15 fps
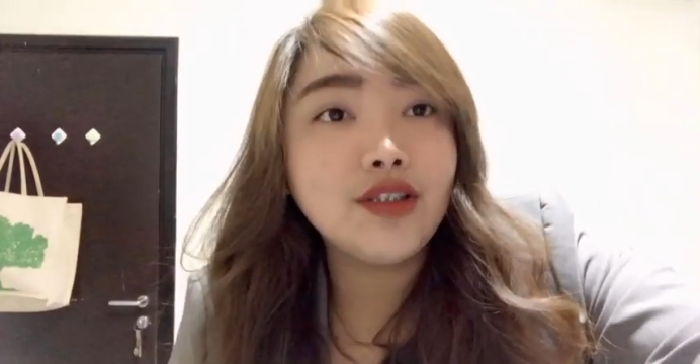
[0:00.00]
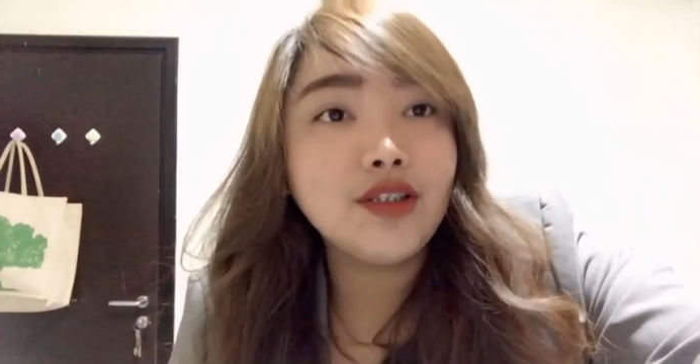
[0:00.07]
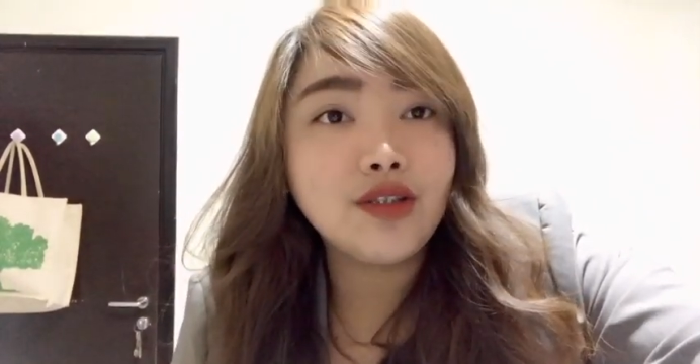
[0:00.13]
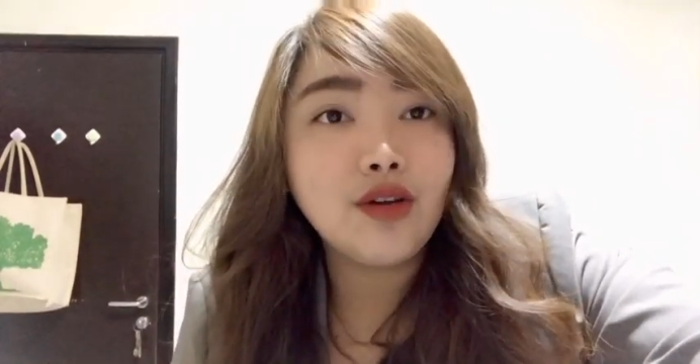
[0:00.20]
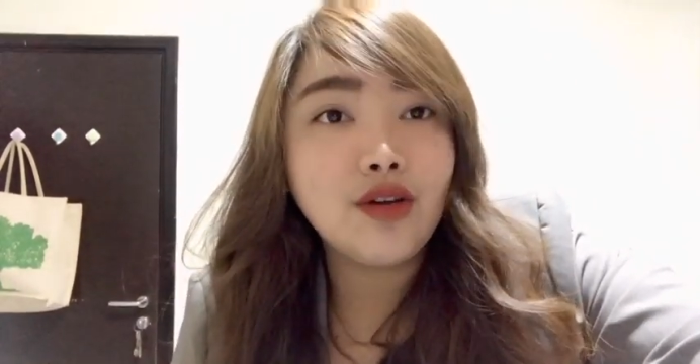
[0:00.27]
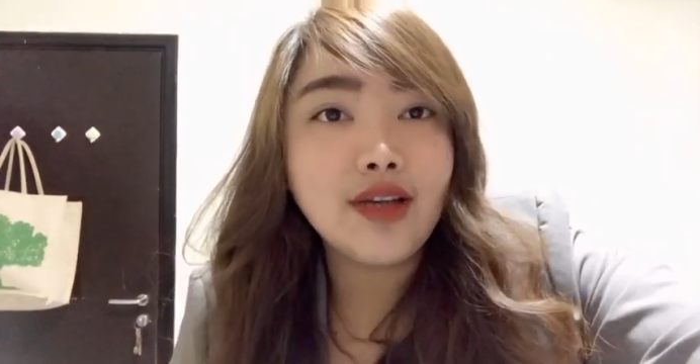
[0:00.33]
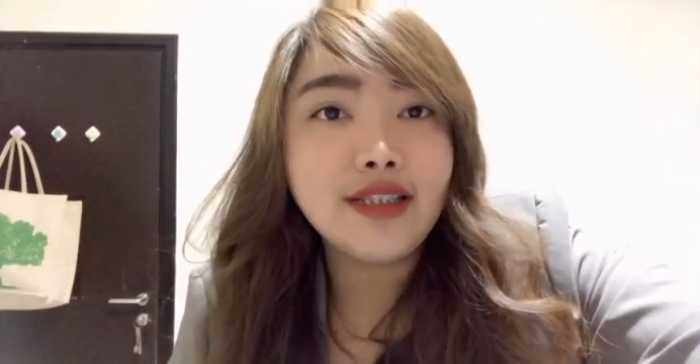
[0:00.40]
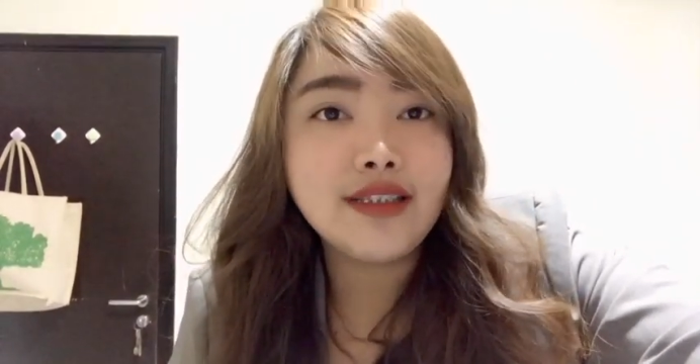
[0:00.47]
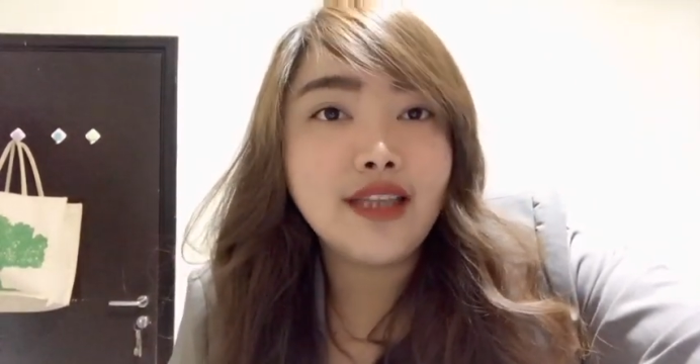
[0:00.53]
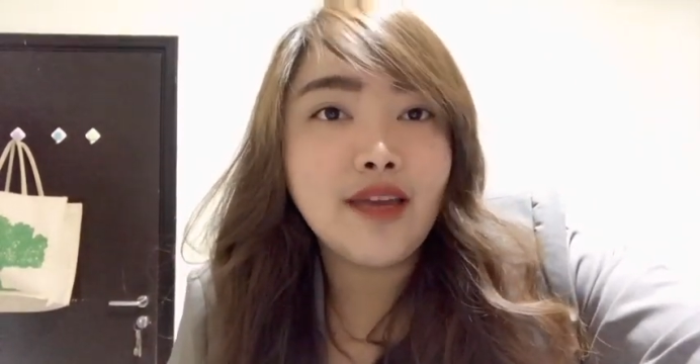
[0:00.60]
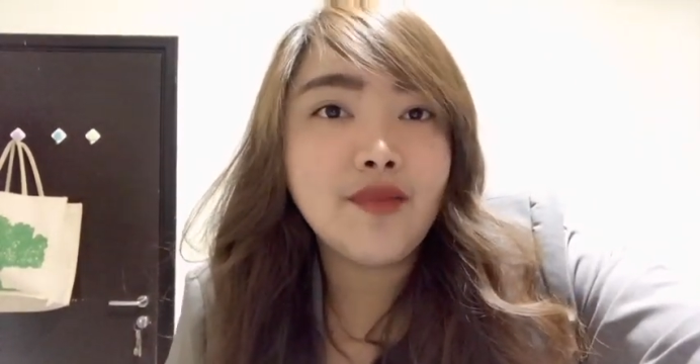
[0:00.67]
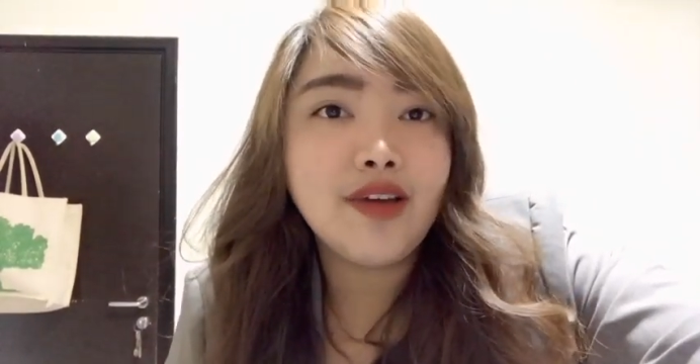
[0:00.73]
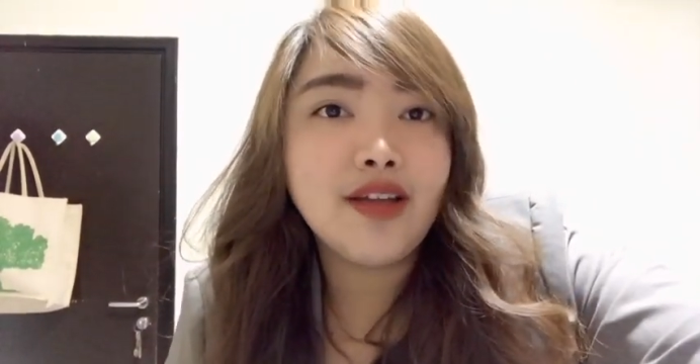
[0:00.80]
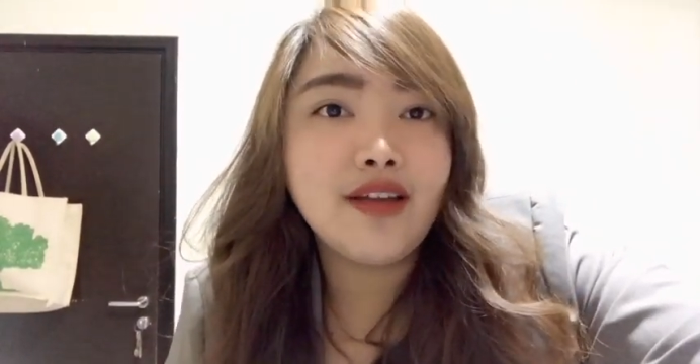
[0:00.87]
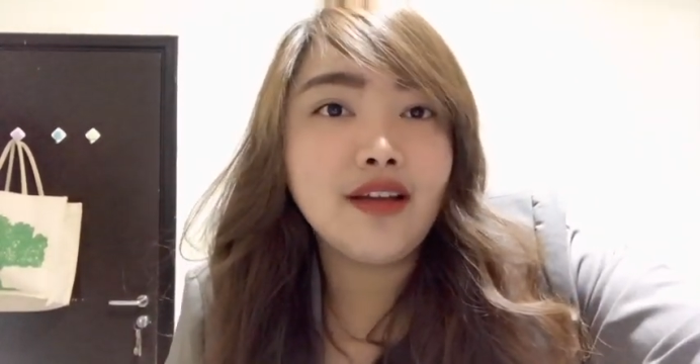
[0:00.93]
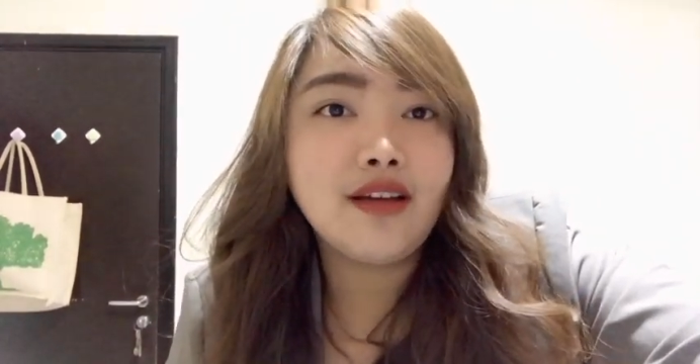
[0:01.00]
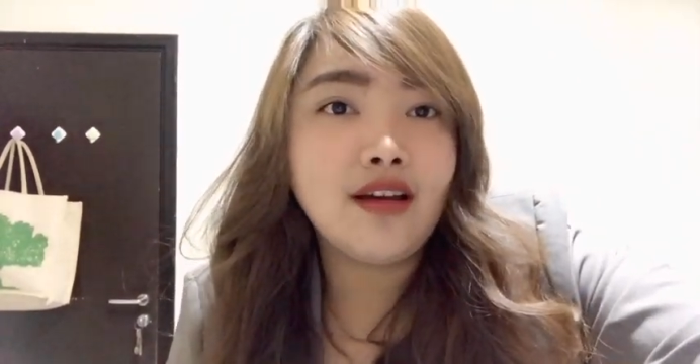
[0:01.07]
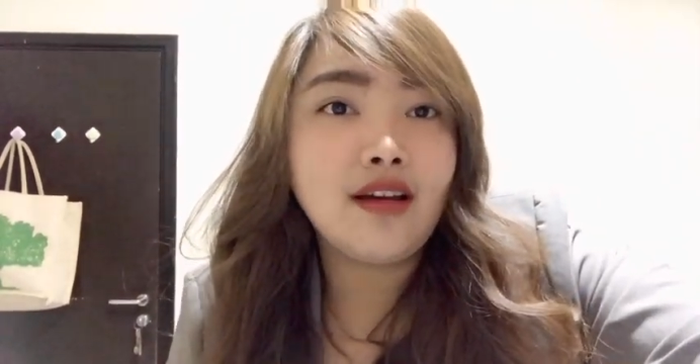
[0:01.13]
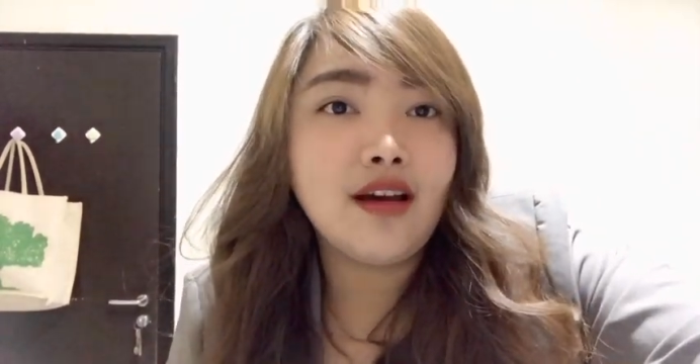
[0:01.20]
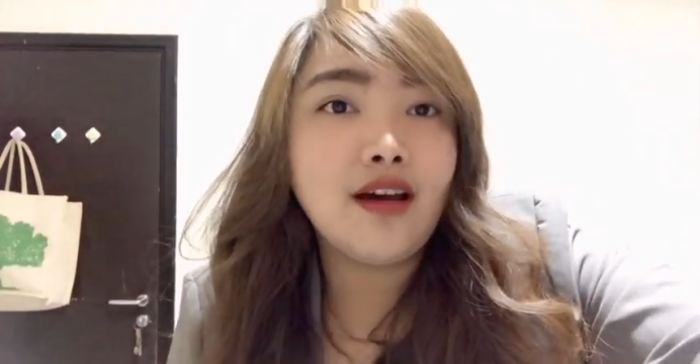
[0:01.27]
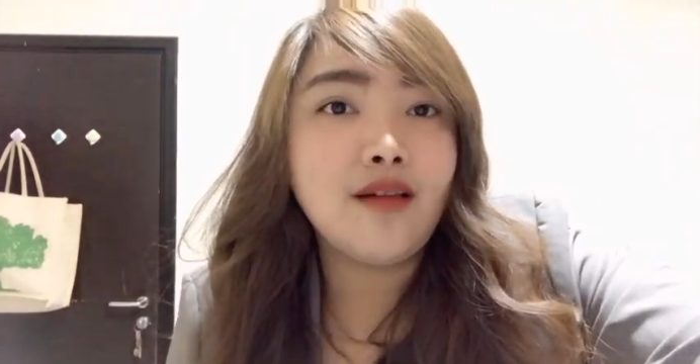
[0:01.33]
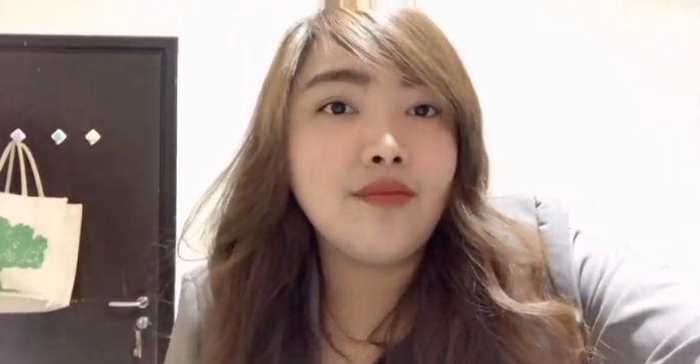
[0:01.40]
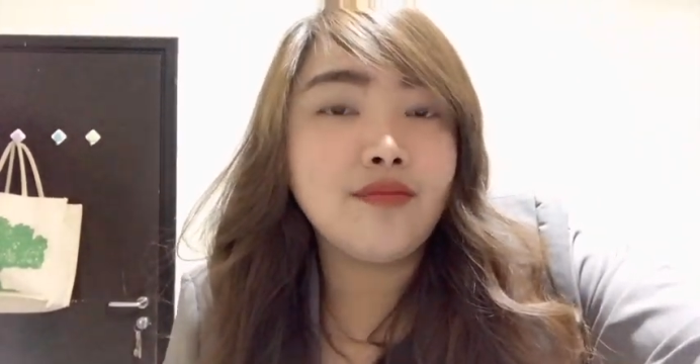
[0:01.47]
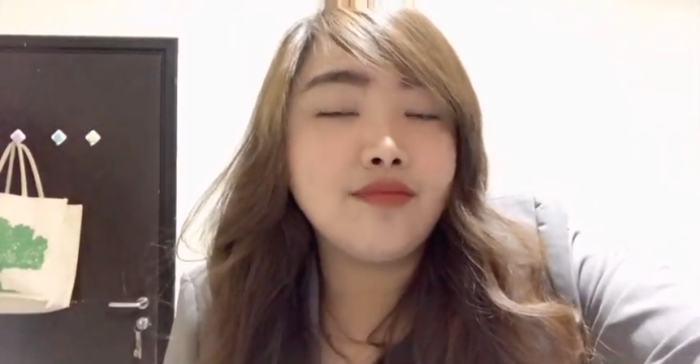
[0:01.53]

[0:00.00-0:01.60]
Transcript: kasi I'm gonna um,